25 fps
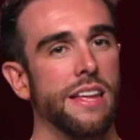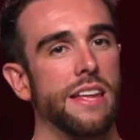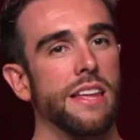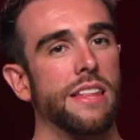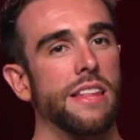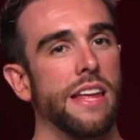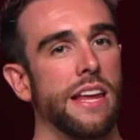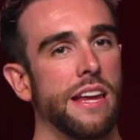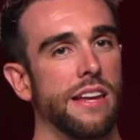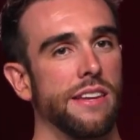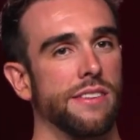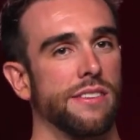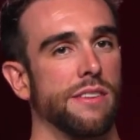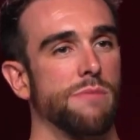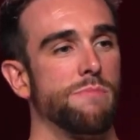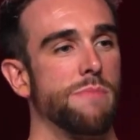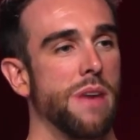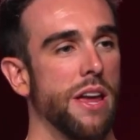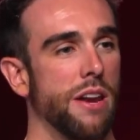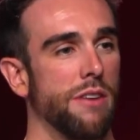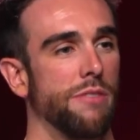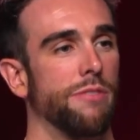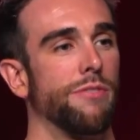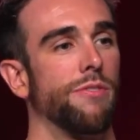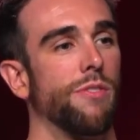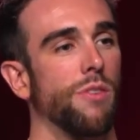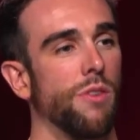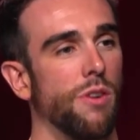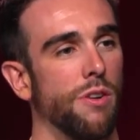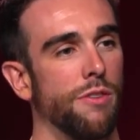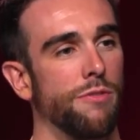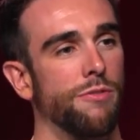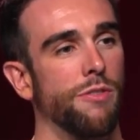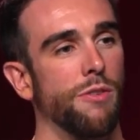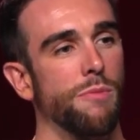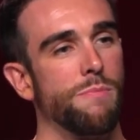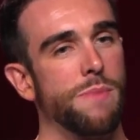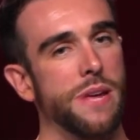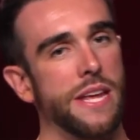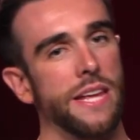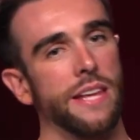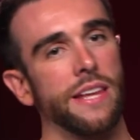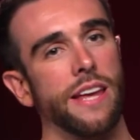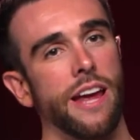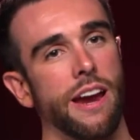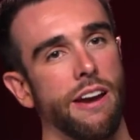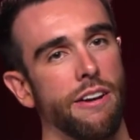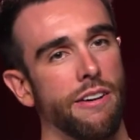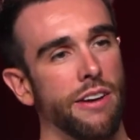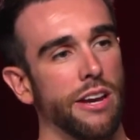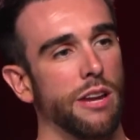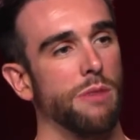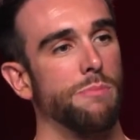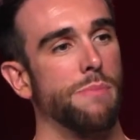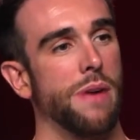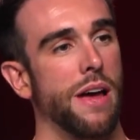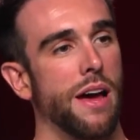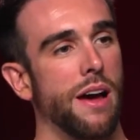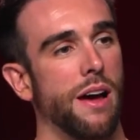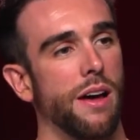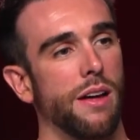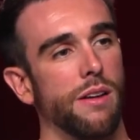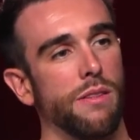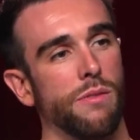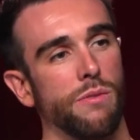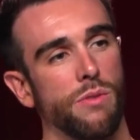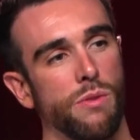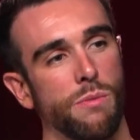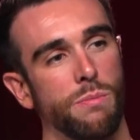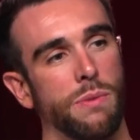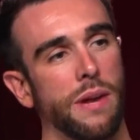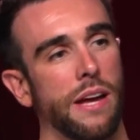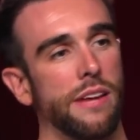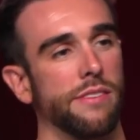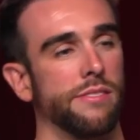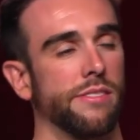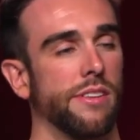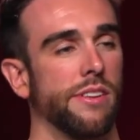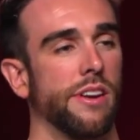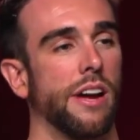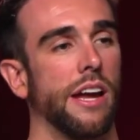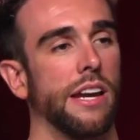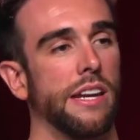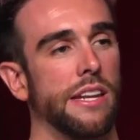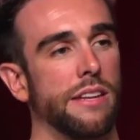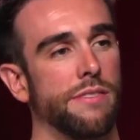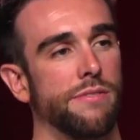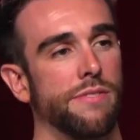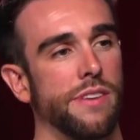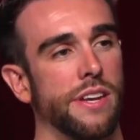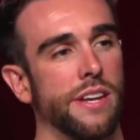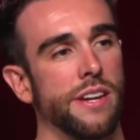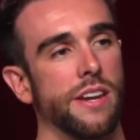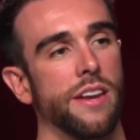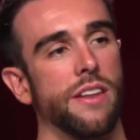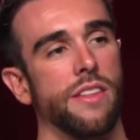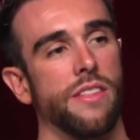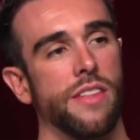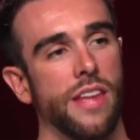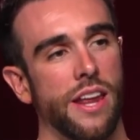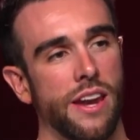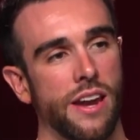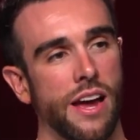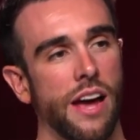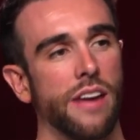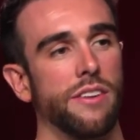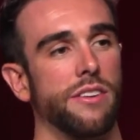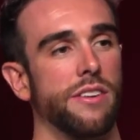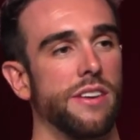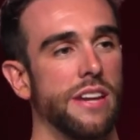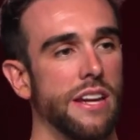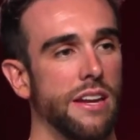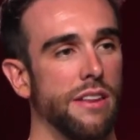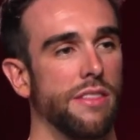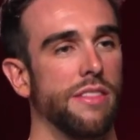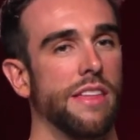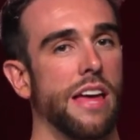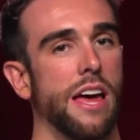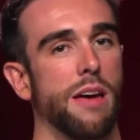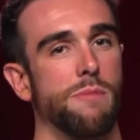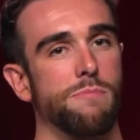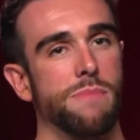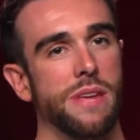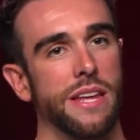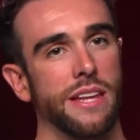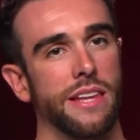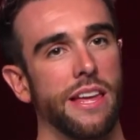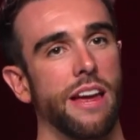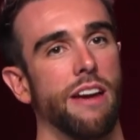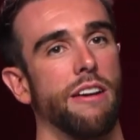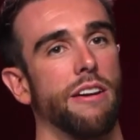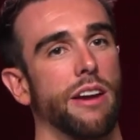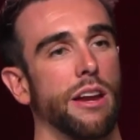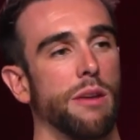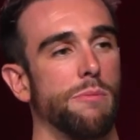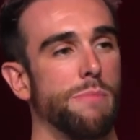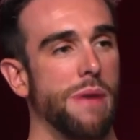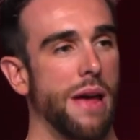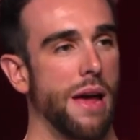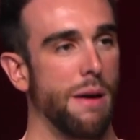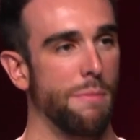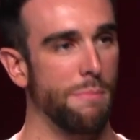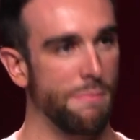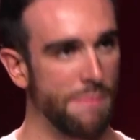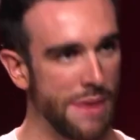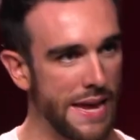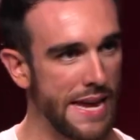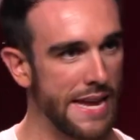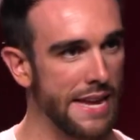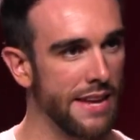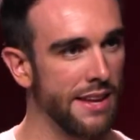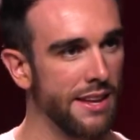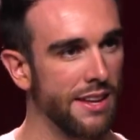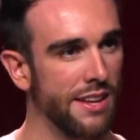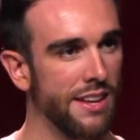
is a metaphor for me caring about the place that I live in. And then underneath that, me caring about me.